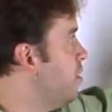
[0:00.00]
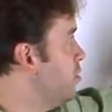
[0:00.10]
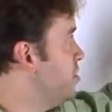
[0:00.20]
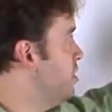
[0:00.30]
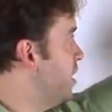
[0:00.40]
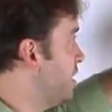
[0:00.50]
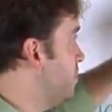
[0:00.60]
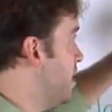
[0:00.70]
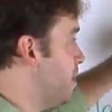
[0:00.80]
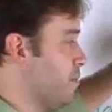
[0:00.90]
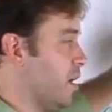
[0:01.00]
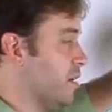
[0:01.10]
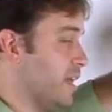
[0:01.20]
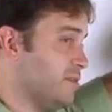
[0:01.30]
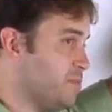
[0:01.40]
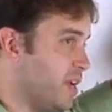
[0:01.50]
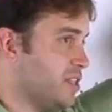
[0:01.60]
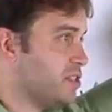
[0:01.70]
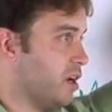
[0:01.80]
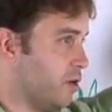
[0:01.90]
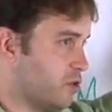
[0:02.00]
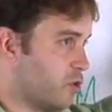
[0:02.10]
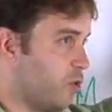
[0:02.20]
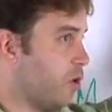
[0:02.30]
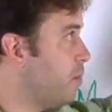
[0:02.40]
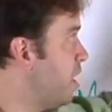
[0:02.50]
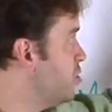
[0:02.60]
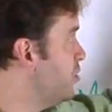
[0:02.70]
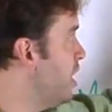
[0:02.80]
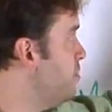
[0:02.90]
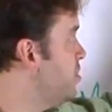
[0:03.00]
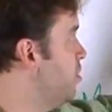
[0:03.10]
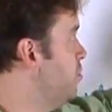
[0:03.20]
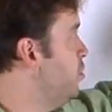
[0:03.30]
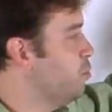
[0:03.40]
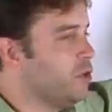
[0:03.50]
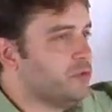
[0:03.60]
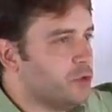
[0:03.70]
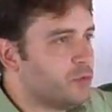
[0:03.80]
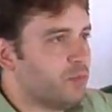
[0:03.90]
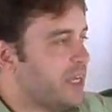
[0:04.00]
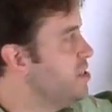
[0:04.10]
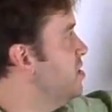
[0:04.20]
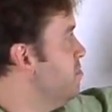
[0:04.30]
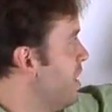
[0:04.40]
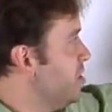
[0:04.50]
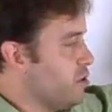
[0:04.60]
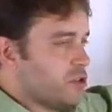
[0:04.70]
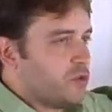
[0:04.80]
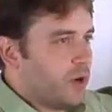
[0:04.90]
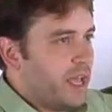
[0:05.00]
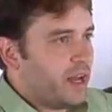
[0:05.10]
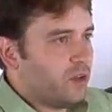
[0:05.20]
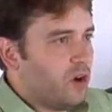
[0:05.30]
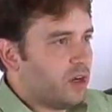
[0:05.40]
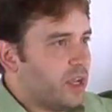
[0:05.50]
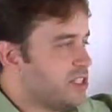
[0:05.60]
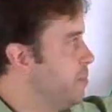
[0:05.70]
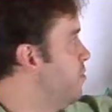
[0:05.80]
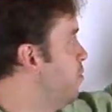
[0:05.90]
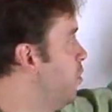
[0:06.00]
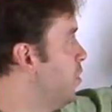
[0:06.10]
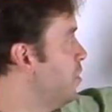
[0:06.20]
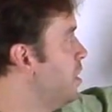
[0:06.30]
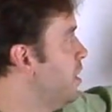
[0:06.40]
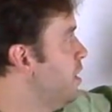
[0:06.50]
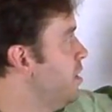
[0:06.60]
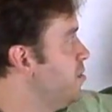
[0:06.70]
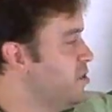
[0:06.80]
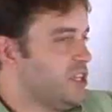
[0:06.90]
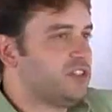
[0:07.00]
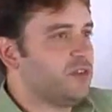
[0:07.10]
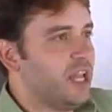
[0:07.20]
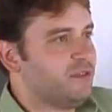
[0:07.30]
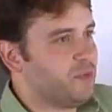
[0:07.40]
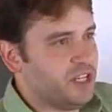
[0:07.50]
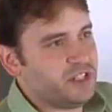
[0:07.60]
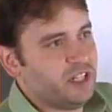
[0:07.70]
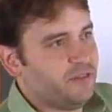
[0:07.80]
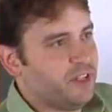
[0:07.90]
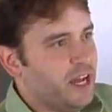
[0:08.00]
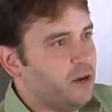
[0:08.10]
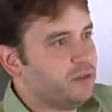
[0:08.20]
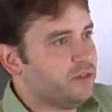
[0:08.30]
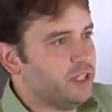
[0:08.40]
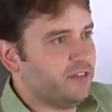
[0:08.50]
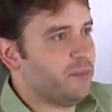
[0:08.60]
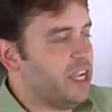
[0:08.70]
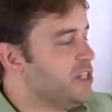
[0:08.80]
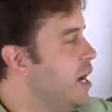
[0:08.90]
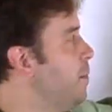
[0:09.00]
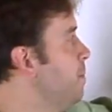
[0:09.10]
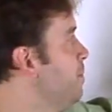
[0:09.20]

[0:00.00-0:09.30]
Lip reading: You'll see like namespace underscore module name. So you might see Mage underscore catalog, except for the Magento namespace, they left it out. They left Mage out.